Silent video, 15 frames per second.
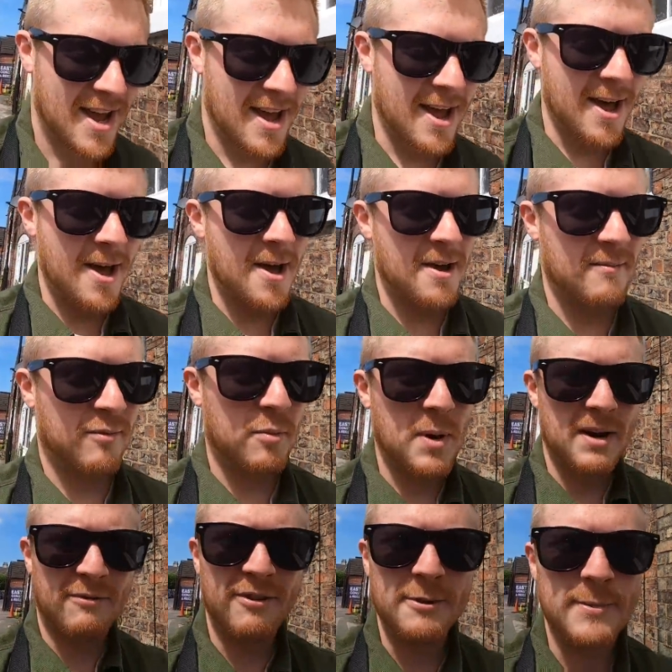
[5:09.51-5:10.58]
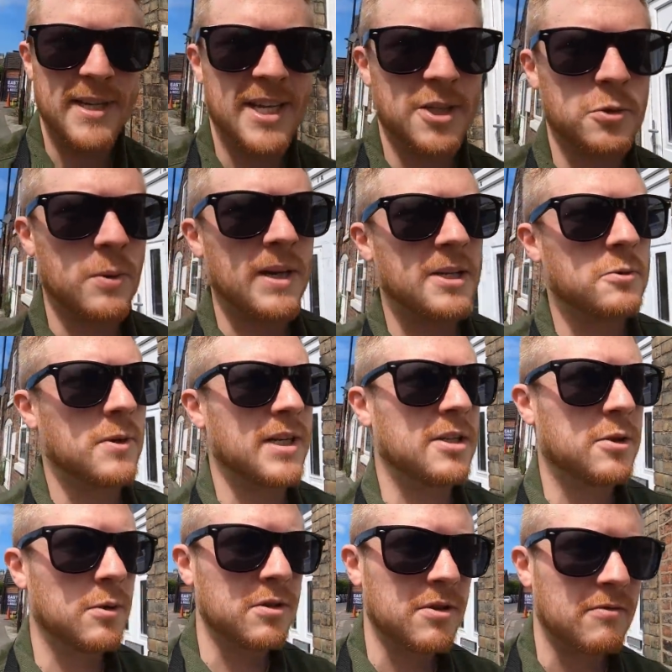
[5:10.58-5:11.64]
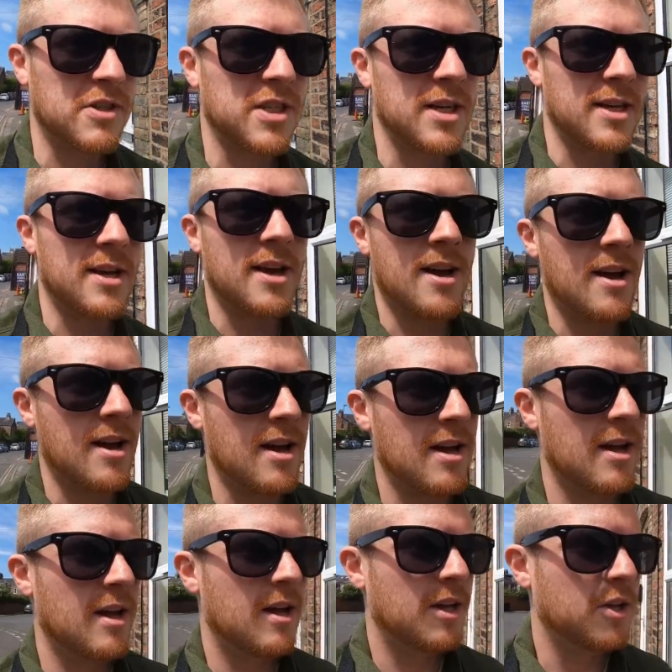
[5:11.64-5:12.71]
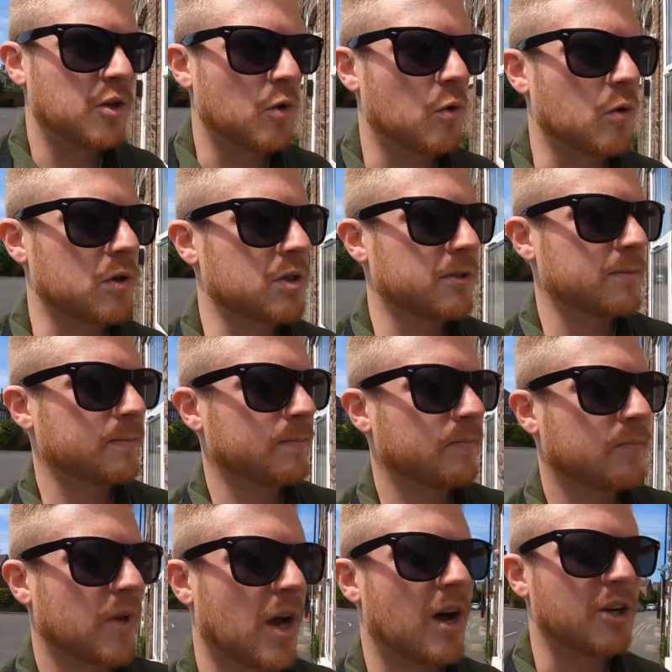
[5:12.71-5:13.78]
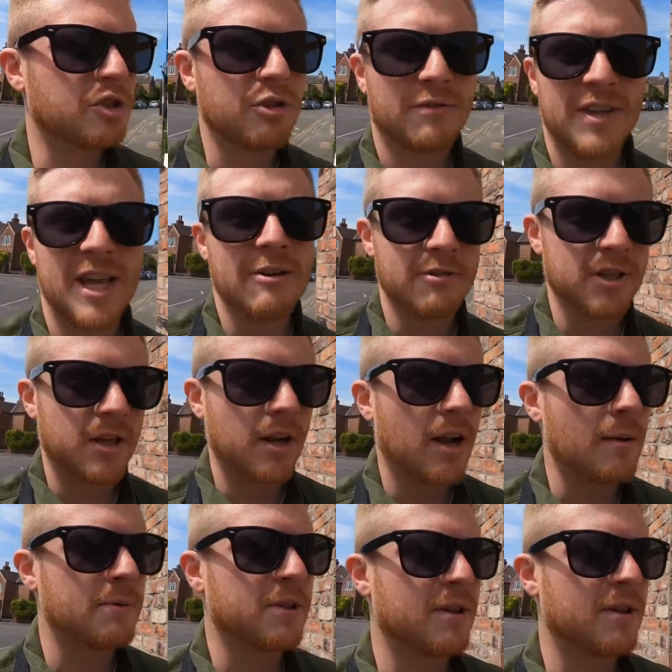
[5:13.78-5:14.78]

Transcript: Um, from when I'm filming this, twenty twenty-two is obviously uh, York's hundredth year as a club.